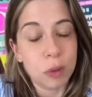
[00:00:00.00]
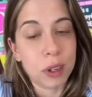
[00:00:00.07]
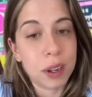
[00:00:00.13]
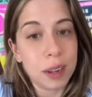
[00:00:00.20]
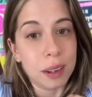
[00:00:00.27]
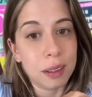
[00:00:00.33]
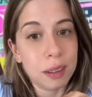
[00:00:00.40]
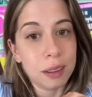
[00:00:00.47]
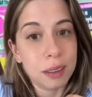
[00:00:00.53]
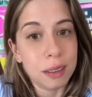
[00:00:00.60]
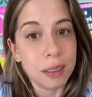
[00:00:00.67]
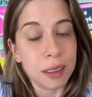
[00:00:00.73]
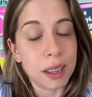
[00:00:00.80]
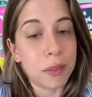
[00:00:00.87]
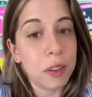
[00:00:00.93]
Recall,
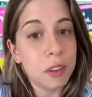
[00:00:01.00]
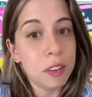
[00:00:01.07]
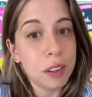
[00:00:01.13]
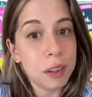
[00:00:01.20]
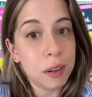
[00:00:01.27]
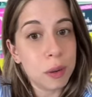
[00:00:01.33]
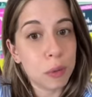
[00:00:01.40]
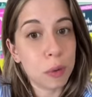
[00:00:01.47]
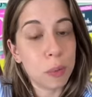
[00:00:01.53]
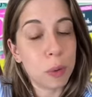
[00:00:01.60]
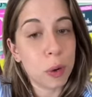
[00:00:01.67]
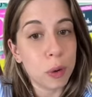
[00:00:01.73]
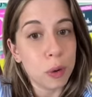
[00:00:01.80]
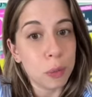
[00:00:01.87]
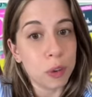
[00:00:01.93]
Leveson
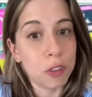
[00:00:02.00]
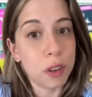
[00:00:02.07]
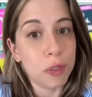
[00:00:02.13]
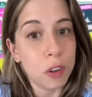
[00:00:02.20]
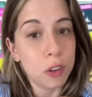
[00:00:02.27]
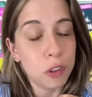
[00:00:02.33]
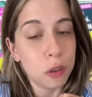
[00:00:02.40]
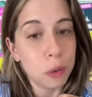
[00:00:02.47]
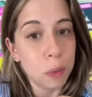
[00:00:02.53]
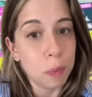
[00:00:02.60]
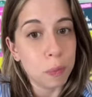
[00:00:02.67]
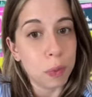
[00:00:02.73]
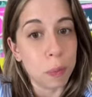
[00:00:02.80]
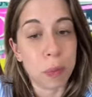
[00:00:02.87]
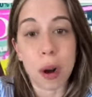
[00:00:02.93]
report was given to
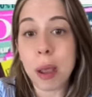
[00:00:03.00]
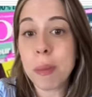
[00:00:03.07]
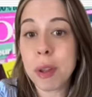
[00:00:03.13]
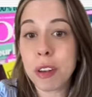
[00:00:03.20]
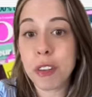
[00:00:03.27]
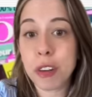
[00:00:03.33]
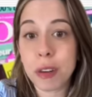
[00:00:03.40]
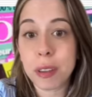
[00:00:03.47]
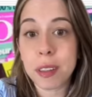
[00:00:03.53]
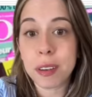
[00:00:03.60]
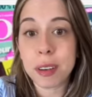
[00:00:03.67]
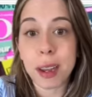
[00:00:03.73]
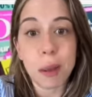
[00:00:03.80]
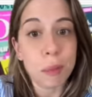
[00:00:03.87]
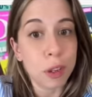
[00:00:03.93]
the prime minister at the
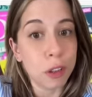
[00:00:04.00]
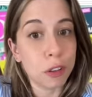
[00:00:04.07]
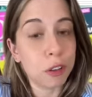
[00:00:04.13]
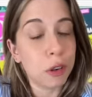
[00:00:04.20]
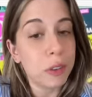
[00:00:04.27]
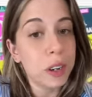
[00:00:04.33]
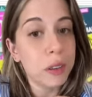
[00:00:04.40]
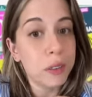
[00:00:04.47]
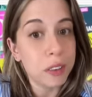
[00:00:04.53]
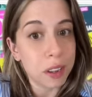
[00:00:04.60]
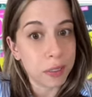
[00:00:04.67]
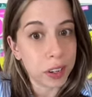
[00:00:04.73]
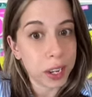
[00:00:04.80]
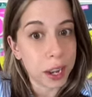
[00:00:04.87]
time, conservative David